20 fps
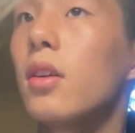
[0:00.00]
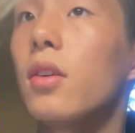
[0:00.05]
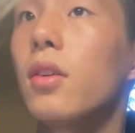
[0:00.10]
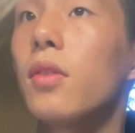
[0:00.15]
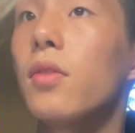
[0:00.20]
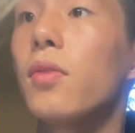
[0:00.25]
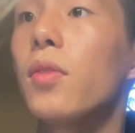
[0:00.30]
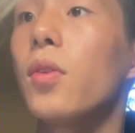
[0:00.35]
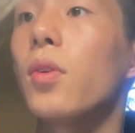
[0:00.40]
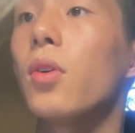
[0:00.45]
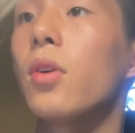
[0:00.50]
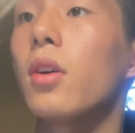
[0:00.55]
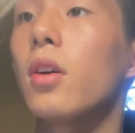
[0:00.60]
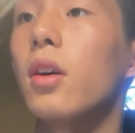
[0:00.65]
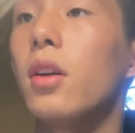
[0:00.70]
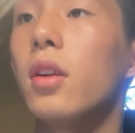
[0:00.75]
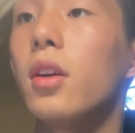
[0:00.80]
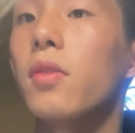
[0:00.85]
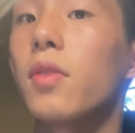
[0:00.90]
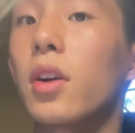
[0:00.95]
for
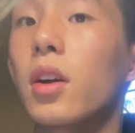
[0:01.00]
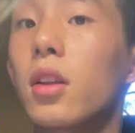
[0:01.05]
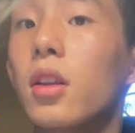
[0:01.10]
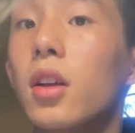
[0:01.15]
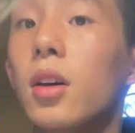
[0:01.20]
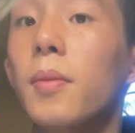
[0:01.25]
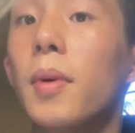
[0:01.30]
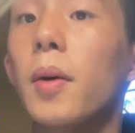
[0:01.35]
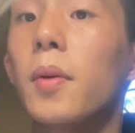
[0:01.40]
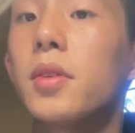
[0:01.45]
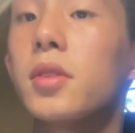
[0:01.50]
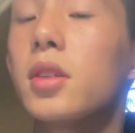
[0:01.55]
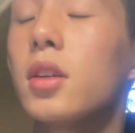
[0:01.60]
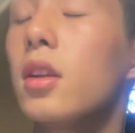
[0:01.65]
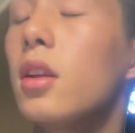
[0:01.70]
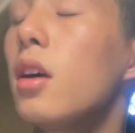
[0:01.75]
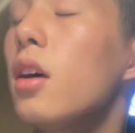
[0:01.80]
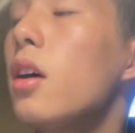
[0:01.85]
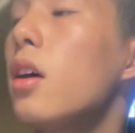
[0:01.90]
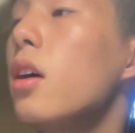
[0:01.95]
a different club I was in.
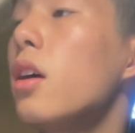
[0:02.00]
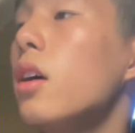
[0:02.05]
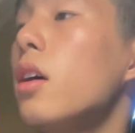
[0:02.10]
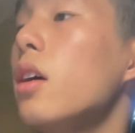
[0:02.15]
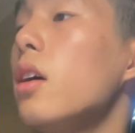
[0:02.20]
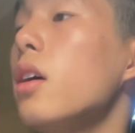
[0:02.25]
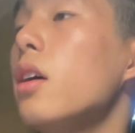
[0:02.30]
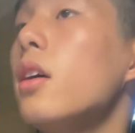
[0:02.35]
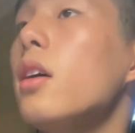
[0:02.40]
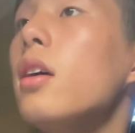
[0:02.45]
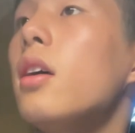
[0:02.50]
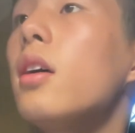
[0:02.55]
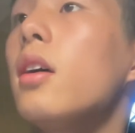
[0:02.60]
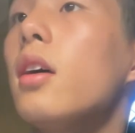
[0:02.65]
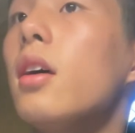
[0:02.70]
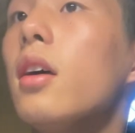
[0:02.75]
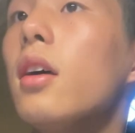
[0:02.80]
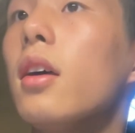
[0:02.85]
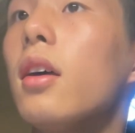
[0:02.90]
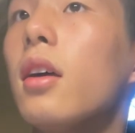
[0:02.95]

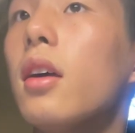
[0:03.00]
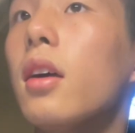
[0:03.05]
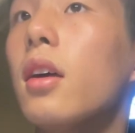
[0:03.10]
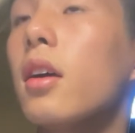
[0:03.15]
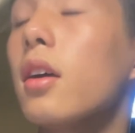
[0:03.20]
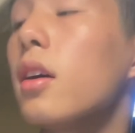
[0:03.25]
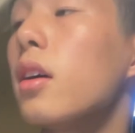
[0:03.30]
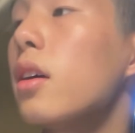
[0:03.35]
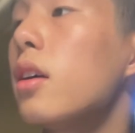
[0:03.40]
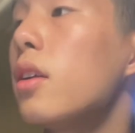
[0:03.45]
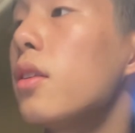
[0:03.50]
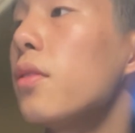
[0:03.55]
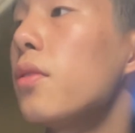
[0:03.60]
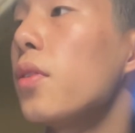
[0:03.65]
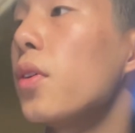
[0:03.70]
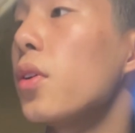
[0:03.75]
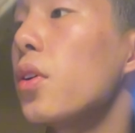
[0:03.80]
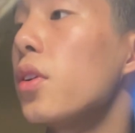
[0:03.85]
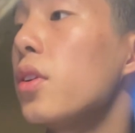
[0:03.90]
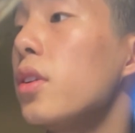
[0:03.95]
And
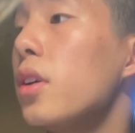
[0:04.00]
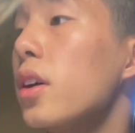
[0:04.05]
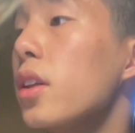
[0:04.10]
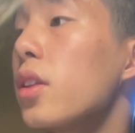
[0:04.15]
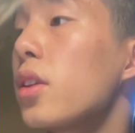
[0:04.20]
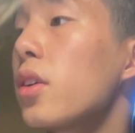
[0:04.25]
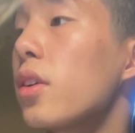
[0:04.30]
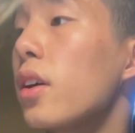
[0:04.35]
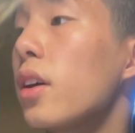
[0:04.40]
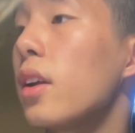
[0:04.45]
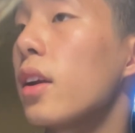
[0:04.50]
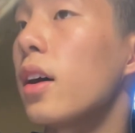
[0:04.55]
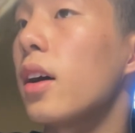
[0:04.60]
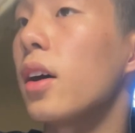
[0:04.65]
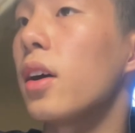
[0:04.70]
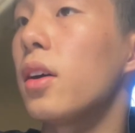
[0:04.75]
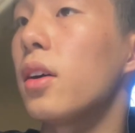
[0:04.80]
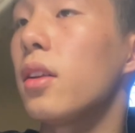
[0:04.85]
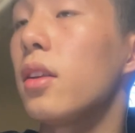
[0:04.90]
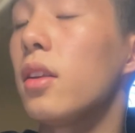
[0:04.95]
for tenth grade,
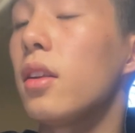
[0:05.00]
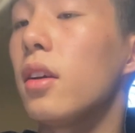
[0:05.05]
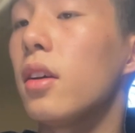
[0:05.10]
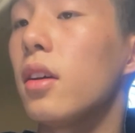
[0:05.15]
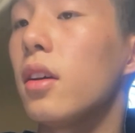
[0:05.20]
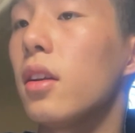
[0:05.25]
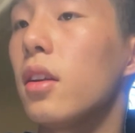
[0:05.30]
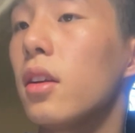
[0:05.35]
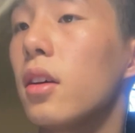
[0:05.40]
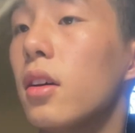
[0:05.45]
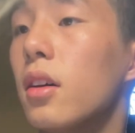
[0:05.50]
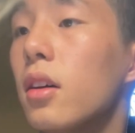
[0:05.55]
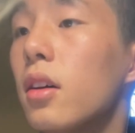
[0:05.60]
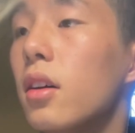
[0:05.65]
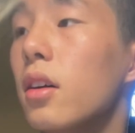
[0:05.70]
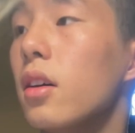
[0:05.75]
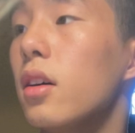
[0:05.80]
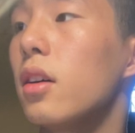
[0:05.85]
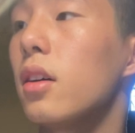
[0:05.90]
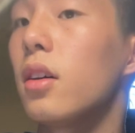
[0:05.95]
I did
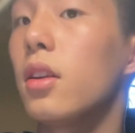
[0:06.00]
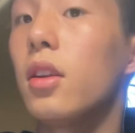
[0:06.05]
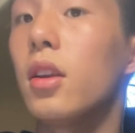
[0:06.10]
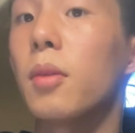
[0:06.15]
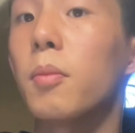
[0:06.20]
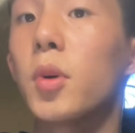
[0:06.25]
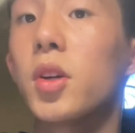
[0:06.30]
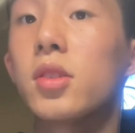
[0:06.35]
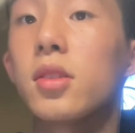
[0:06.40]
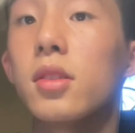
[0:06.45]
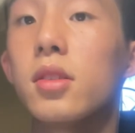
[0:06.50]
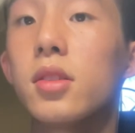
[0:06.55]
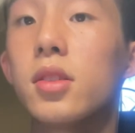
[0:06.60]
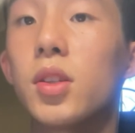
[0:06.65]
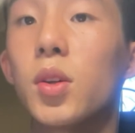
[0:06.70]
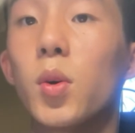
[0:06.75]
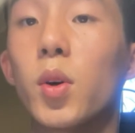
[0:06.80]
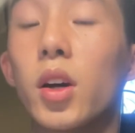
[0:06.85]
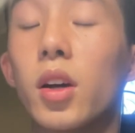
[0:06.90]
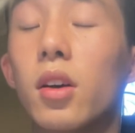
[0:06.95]
uh, Numbersense,
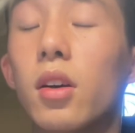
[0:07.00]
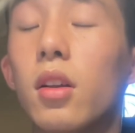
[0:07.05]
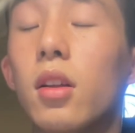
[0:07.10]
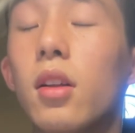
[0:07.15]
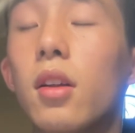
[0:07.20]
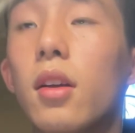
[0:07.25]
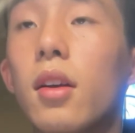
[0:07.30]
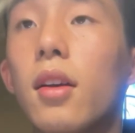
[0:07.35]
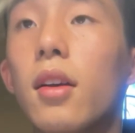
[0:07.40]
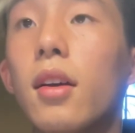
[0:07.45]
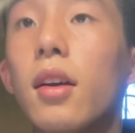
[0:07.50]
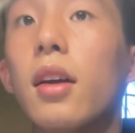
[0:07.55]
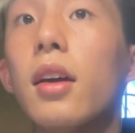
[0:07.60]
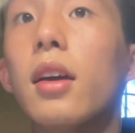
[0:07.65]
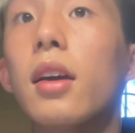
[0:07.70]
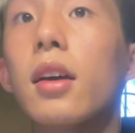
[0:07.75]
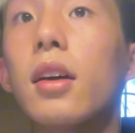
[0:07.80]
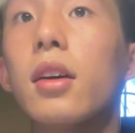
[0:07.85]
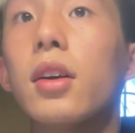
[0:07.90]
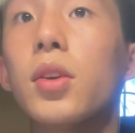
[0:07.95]
U A L,
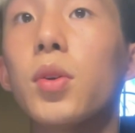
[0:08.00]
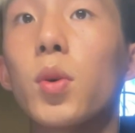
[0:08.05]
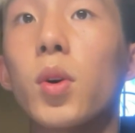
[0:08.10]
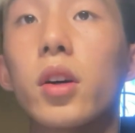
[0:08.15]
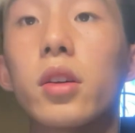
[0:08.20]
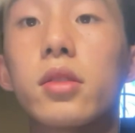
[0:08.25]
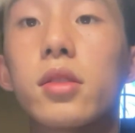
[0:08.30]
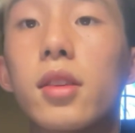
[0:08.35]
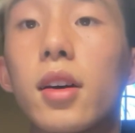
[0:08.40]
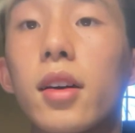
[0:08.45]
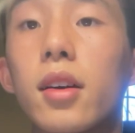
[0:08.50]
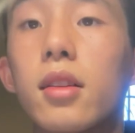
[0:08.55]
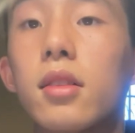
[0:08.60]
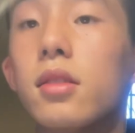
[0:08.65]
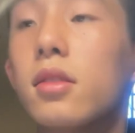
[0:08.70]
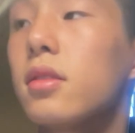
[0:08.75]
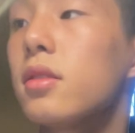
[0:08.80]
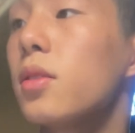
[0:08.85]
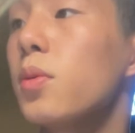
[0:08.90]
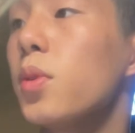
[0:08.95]
and U A L
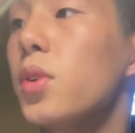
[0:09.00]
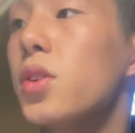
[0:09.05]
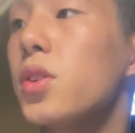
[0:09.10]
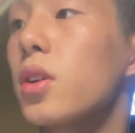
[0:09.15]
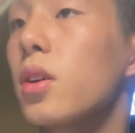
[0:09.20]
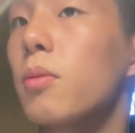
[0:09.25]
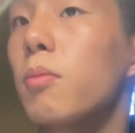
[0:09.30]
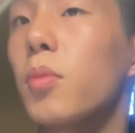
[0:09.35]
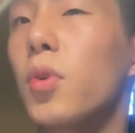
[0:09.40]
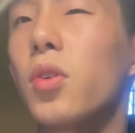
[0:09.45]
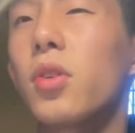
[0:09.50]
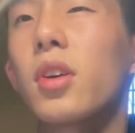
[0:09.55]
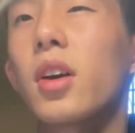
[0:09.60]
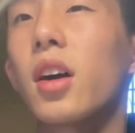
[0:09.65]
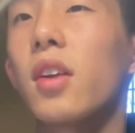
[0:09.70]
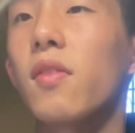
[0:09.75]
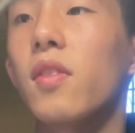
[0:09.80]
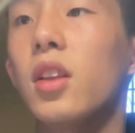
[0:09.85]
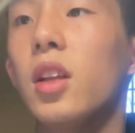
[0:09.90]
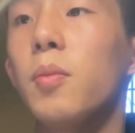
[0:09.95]
Science, which are both
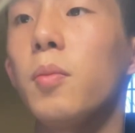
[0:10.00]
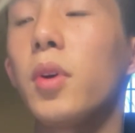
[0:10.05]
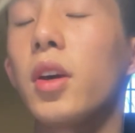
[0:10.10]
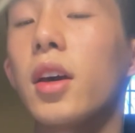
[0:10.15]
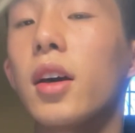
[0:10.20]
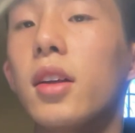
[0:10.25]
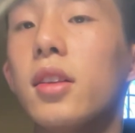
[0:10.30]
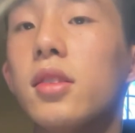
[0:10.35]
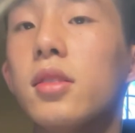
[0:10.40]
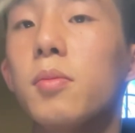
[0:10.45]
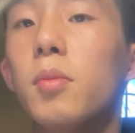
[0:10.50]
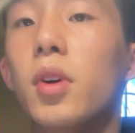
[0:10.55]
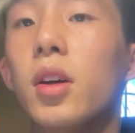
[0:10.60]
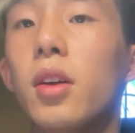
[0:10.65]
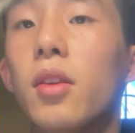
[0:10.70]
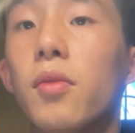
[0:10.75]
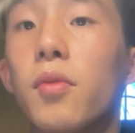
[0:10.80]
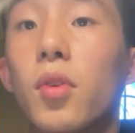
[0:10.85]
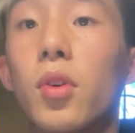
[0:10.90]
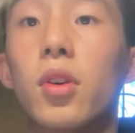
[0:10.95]
kind of Olympiads,
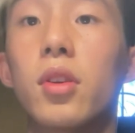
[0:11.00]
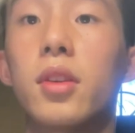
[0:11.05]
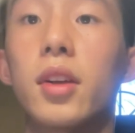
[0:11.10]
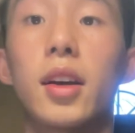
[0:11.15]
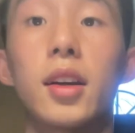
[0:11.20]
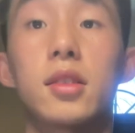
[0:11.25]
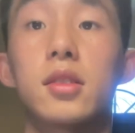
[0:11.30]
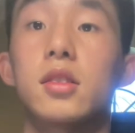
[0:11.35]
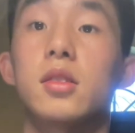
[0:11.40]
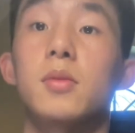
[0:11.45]
but for Texas,